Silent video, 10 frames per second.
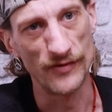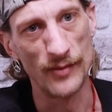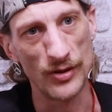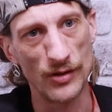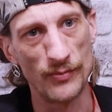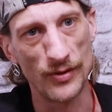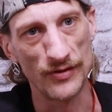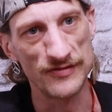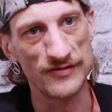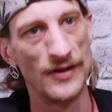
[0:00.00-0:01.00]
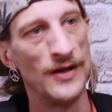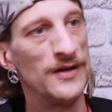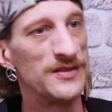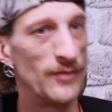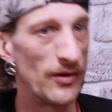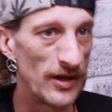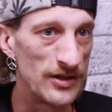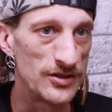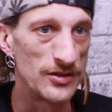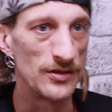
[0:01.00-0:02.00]
vermicompost, some
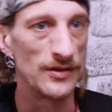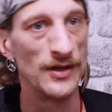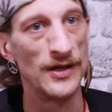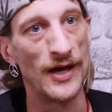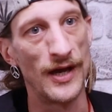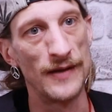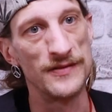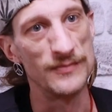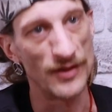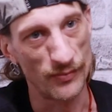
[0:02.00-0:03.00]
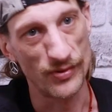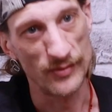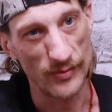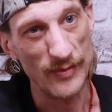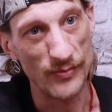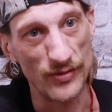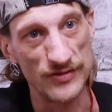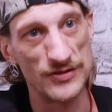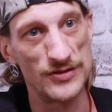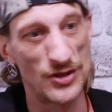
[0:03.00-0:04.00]
aeration, and some other premium
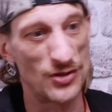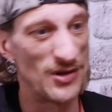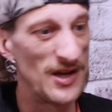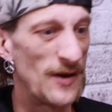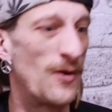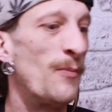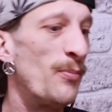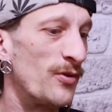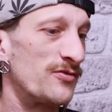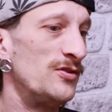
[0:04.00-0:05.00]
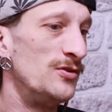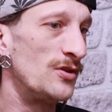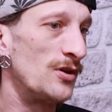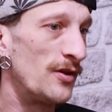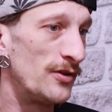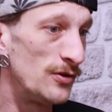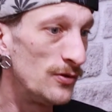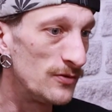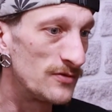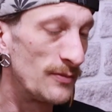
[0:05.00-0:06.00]
inputs just to create a compost that you can either
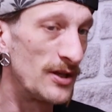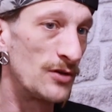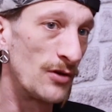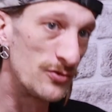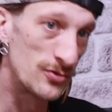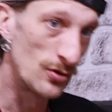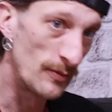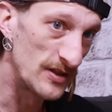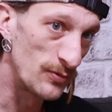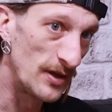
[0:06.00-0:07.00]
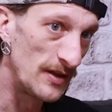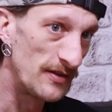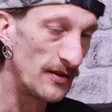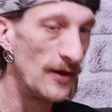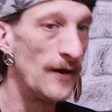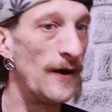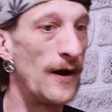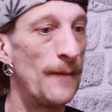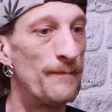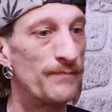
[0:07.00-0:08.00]
use to make your own soil mix with
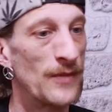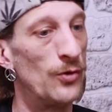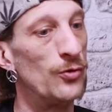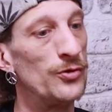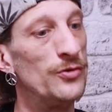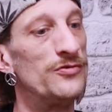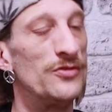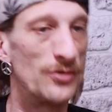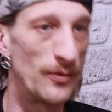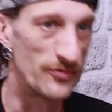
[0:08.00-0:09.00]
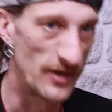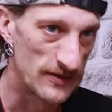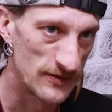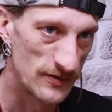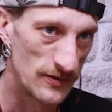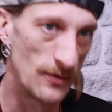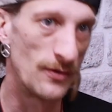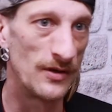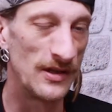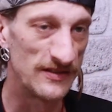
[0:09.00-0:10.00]
um, or use to top dress
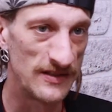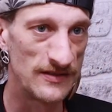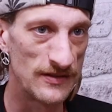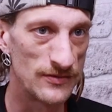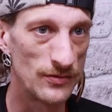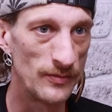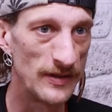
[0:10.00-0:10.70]
on an existing soil